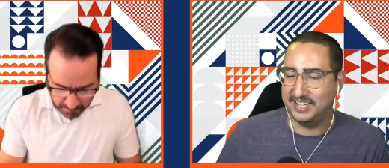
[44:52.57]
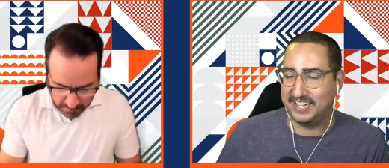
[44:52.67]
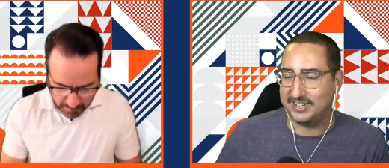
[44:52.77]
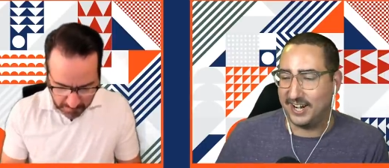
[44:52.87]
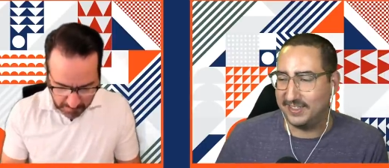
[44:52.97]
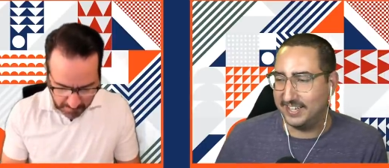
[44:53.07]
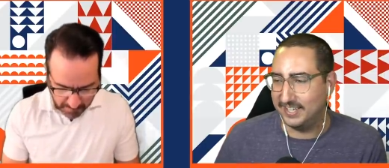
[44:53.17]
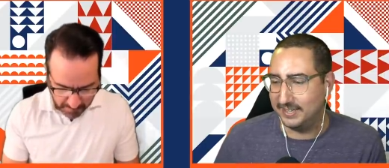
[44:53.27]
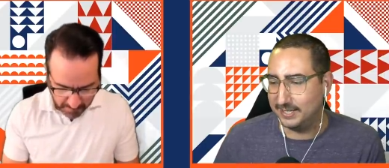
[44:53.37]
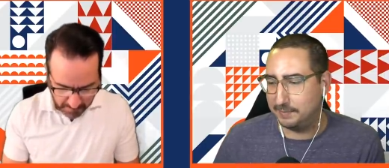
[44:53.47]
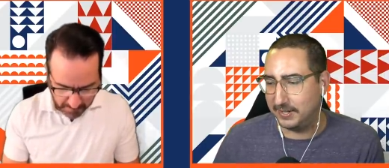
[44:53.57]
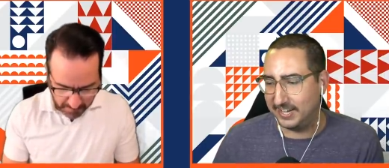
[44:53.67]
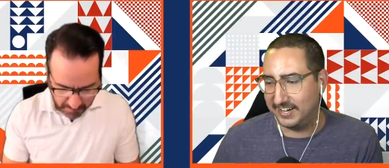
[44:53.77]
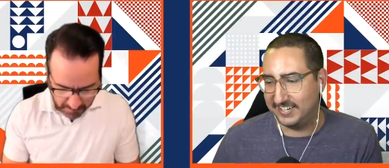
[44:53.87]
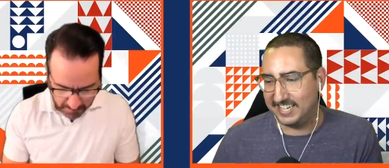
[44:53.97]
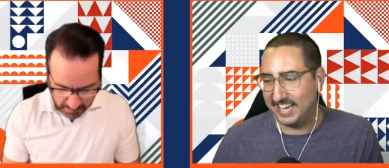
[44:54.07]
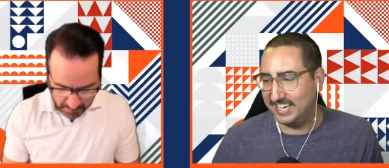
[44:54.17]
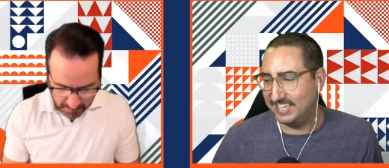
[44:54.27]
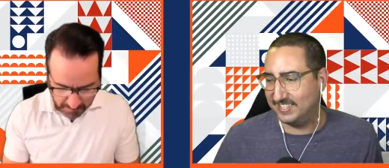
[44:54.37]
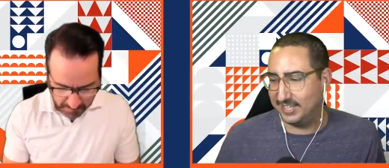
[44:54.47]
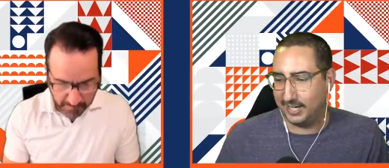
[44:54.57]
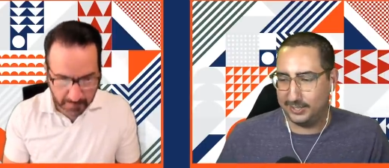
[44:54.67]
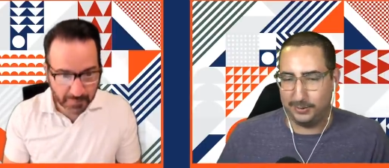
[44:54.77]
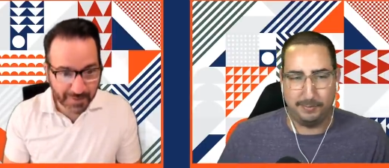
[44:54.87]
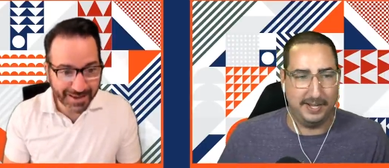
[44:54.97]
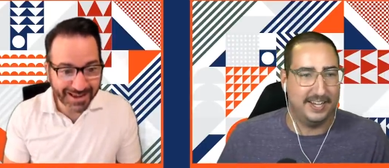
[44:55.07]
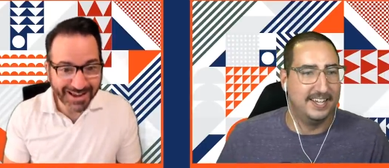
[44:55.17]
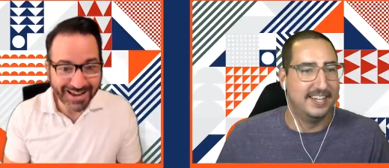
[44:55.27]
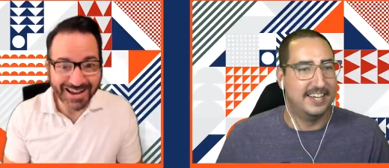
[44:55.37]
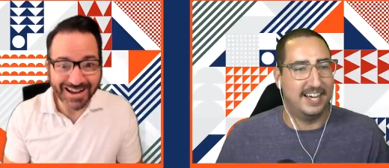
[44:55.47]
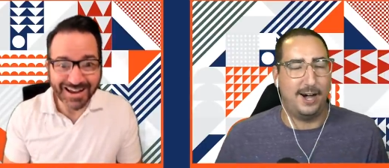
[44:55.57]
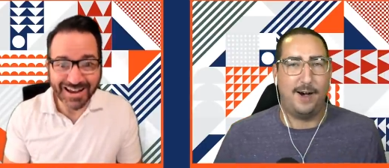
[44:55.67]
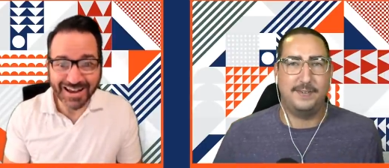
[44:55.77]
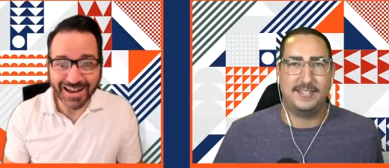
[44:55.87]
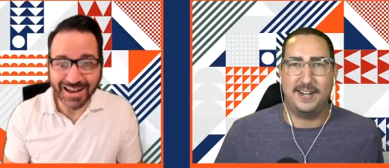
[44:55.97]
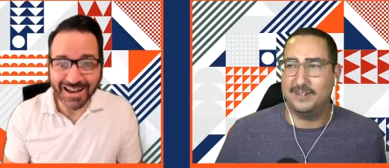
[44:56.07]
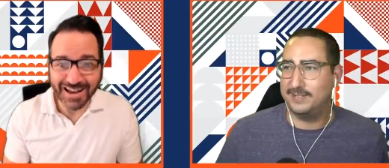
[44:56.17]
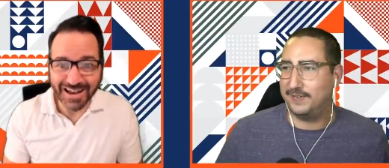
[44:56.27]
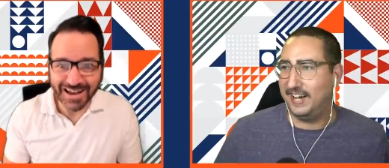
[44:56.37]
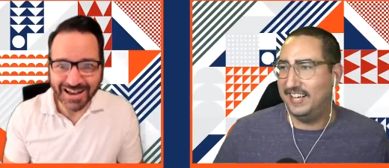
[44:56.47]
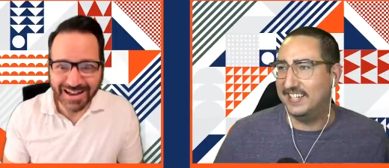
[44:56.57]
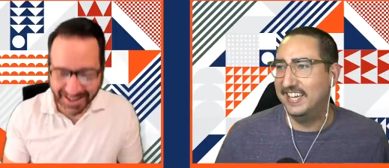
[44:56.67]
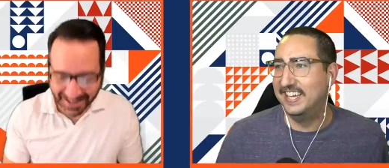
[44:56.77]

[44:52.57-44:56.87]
Speaker 1: guys caught the spelling error again. It is the Adobe office hours file.